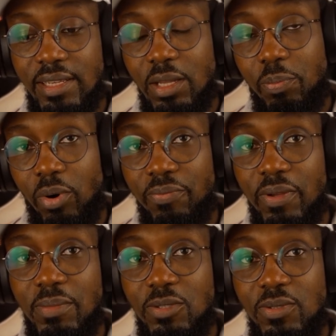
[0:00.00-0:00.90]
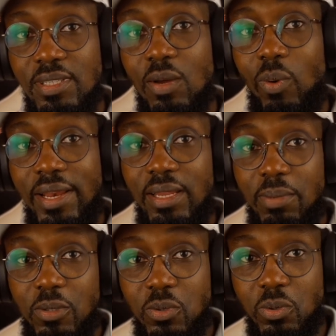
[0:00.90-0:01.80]
the prop firm is using a white
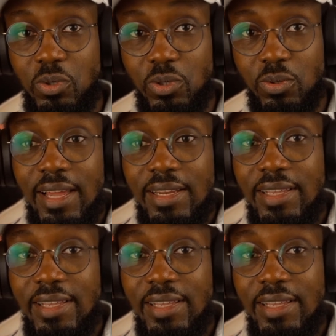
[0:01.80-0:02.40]
label solution,